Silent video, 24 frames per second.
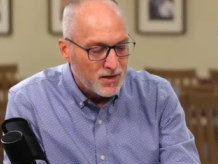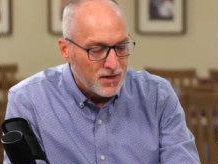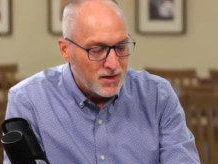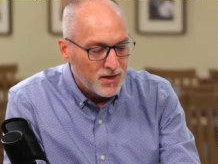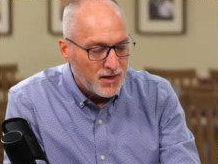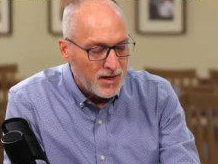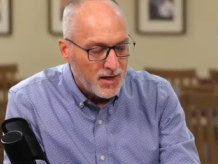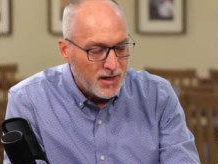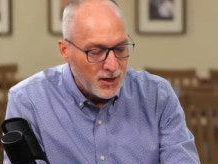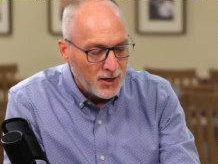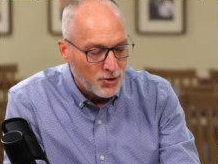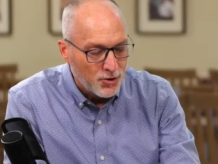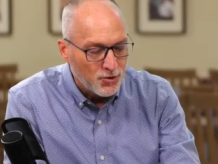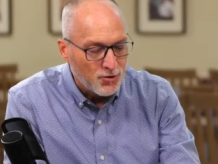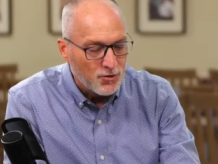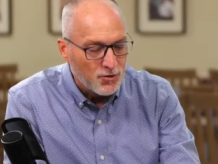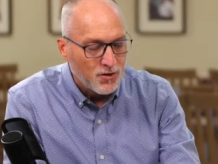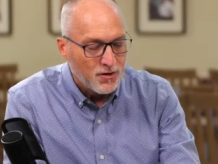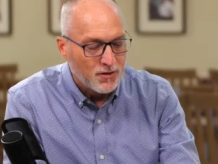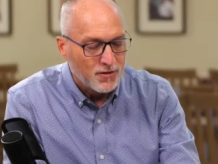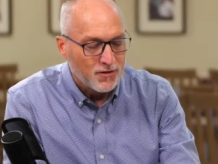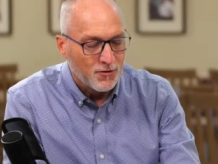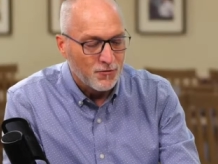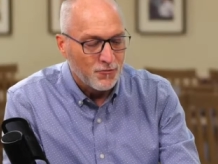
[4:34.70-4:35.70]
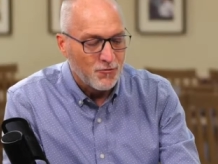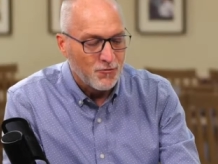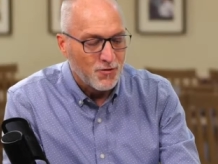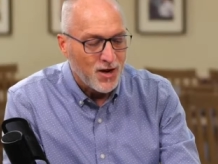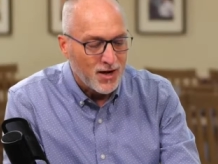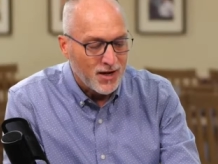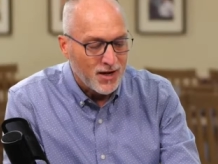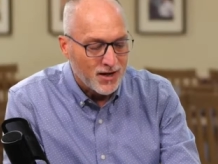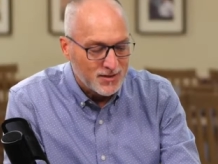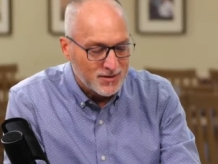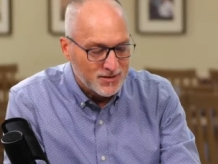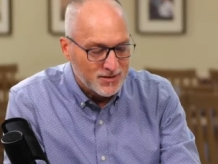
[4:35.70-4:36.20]
Hear the
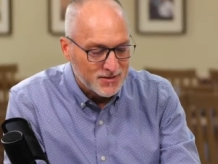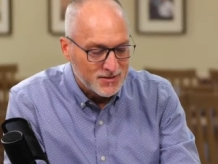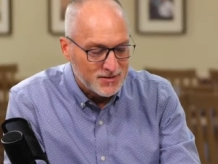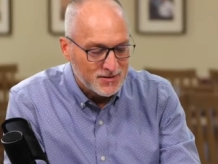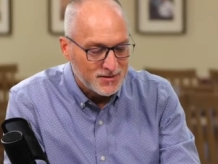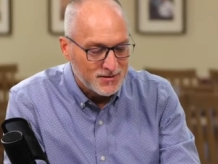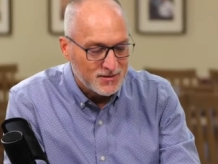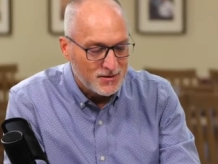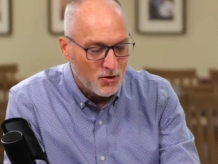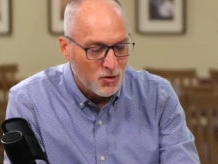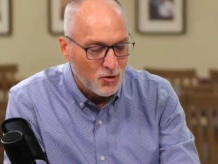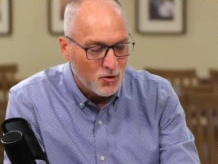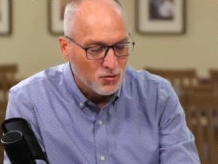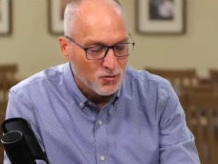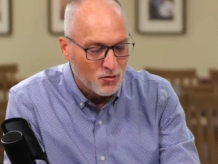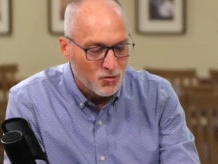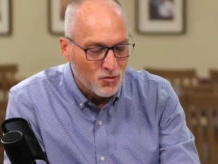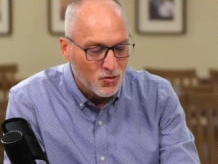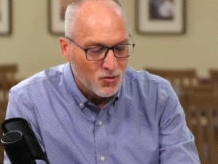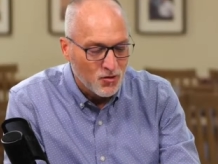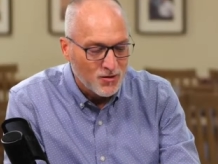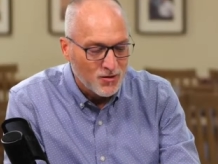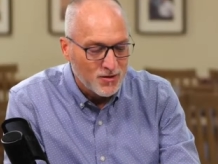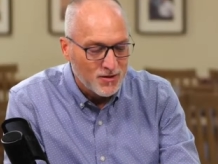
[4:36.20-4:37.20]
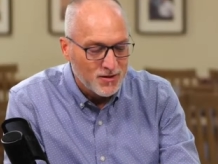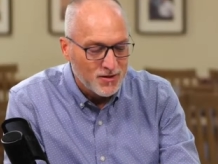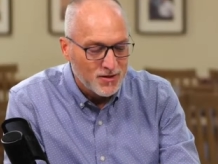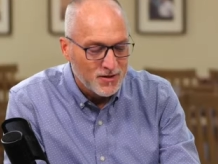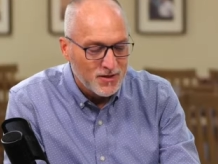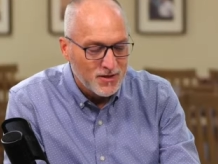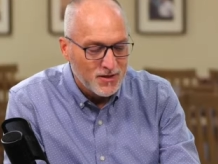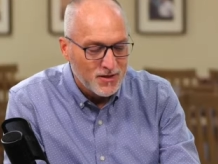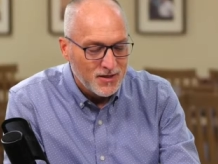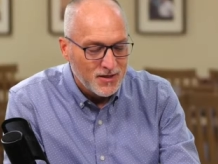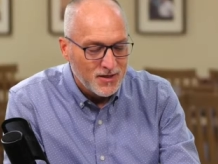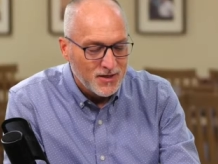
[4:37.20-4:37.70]
right, O Lord.
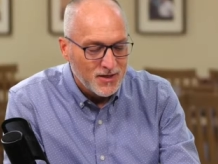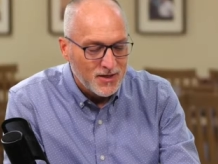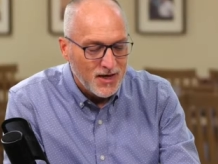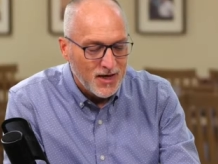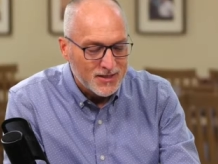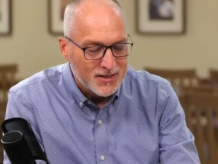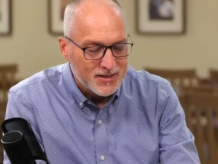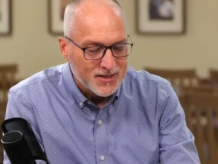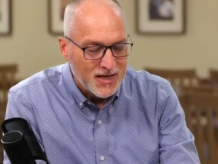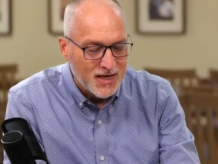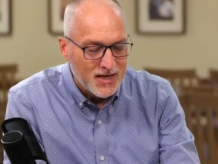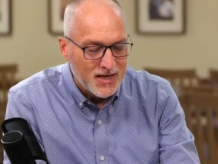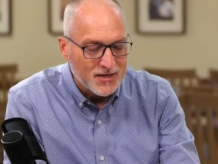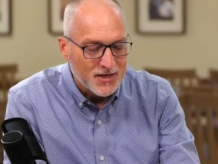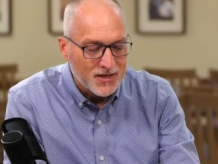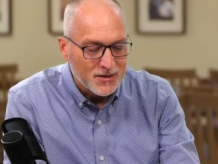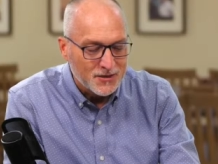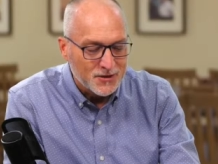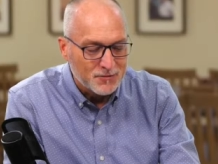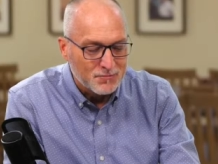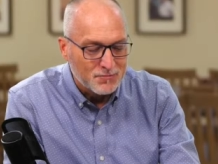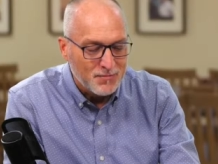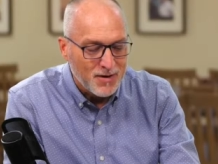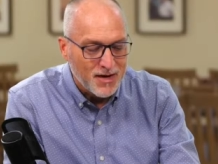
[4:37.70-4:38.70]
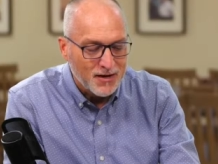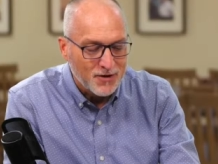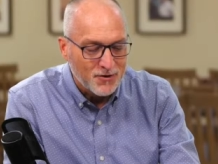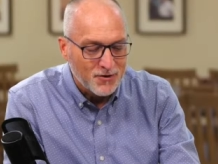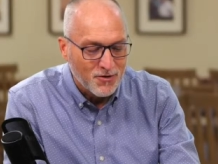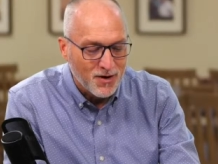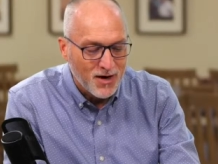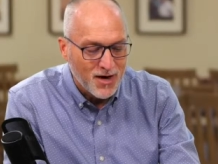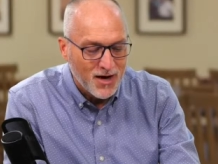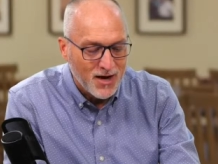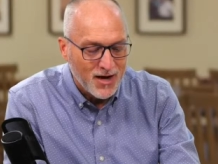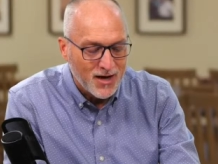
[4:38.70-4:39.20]
Attend unto my
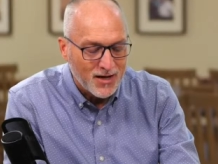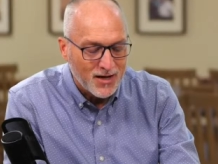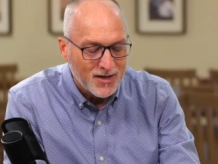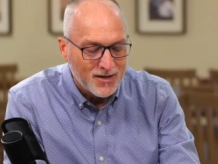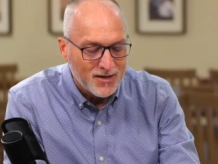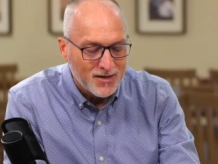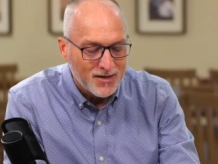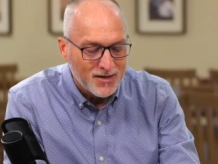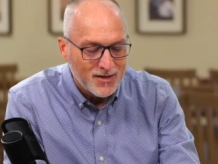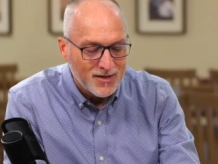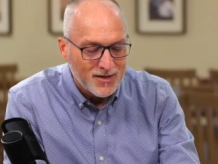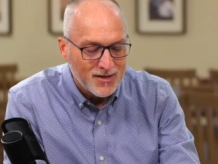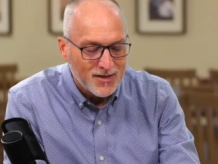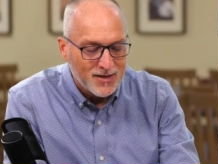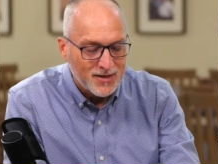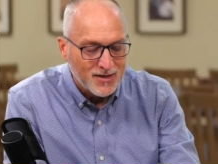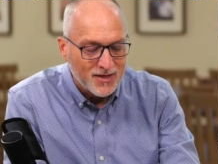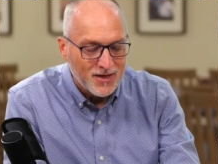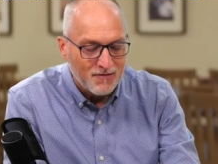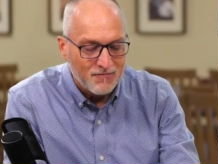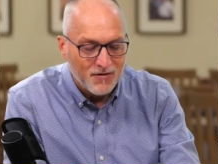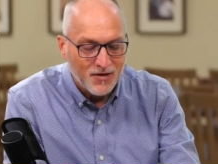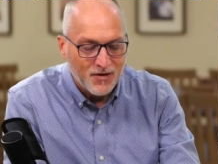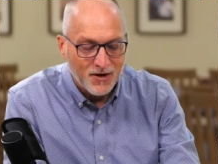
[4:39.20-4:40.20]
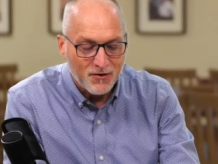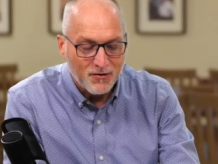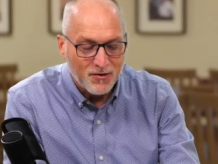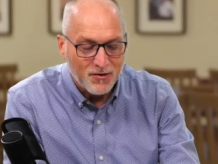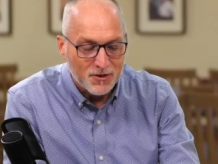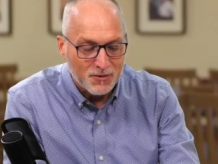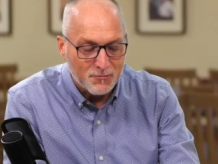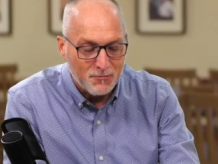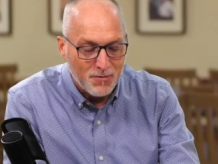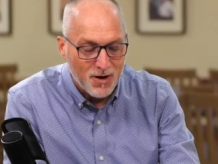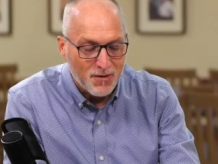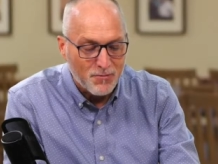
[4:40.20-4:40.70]
cry. Give ear
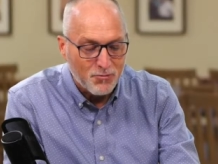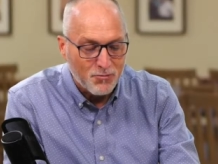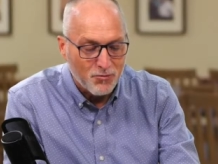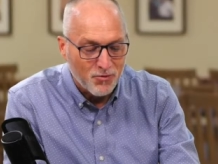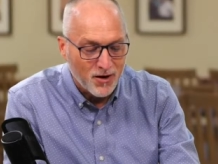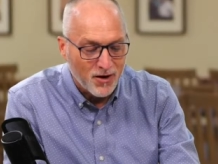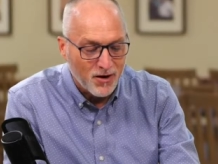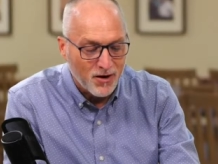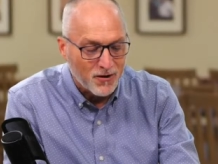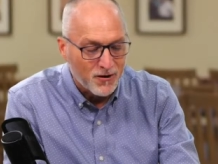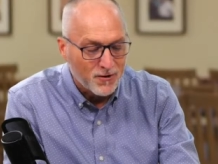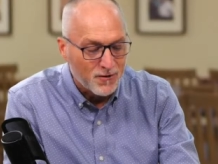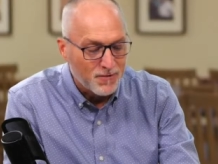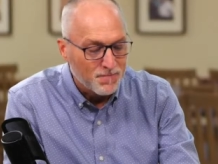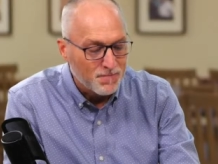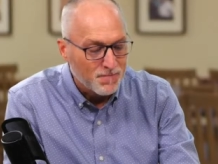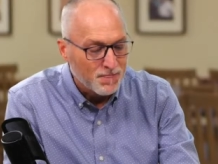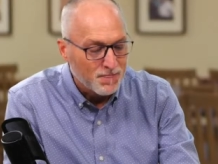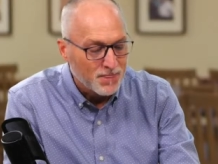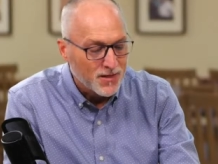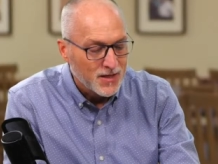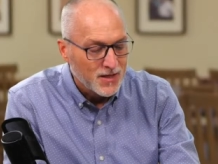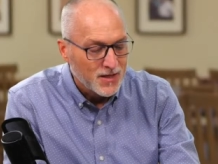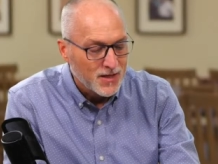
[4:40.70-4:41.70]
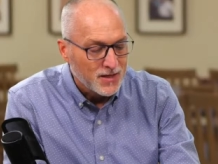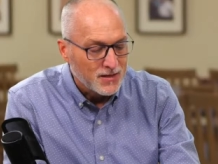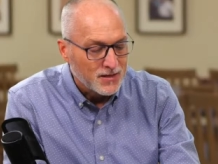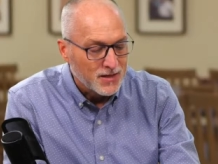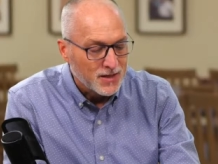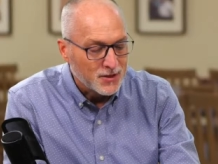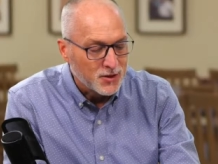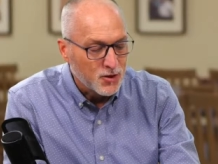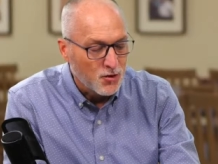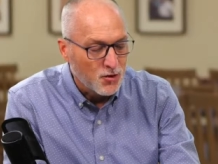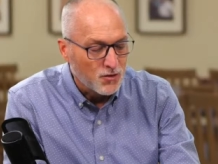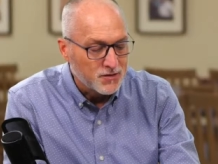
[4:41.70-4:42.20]
unto my prayer,
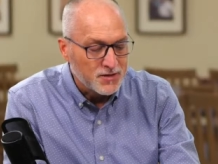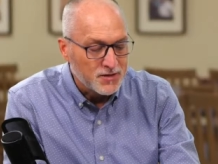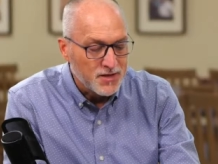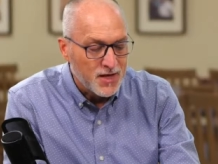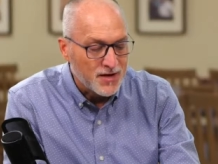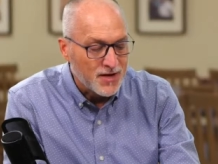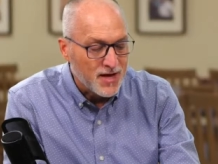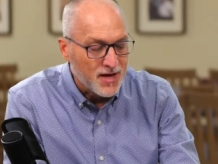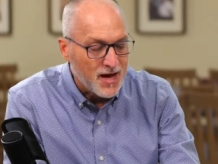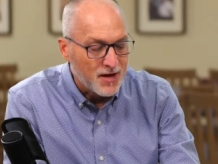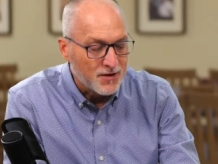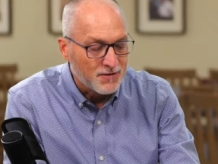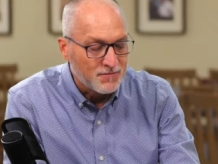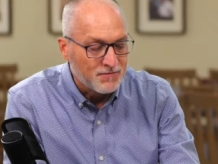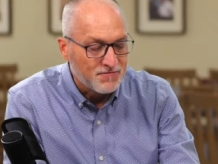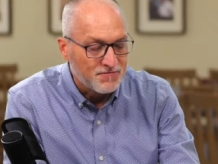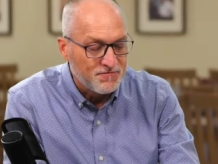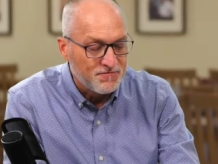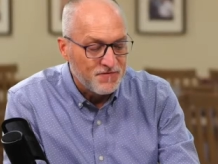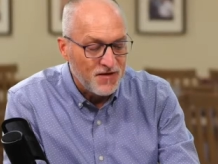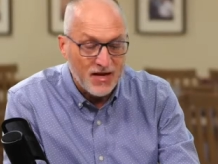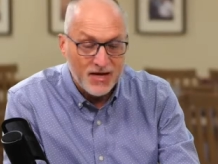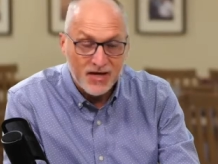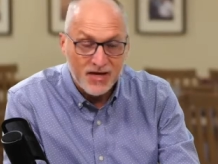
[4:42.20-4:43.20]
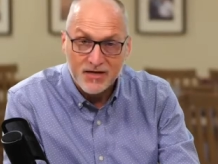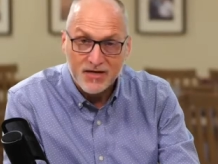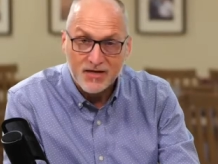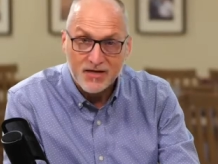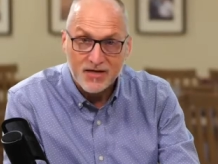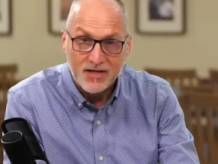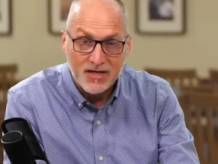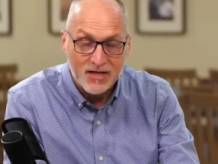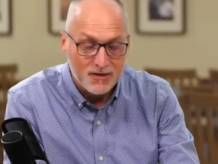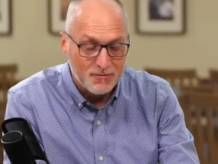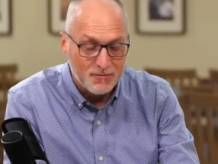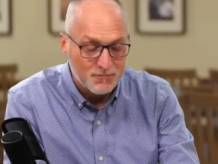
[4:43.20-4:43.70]
that goeth not out of feigned
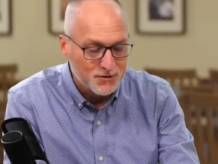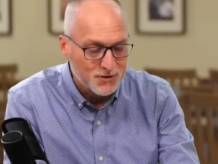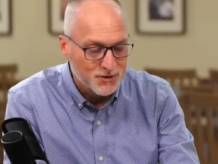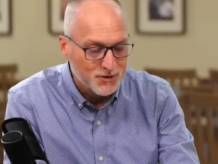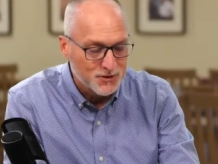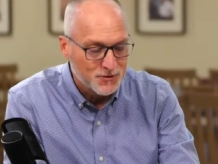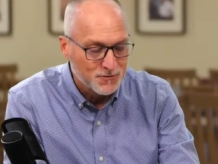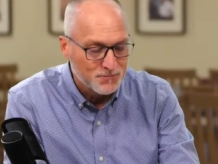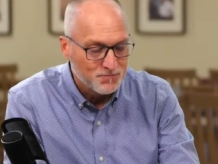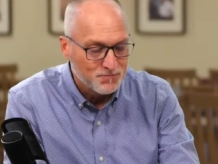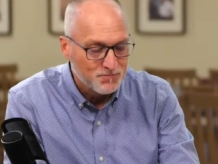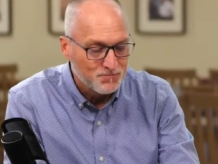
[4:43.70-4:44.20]
lips.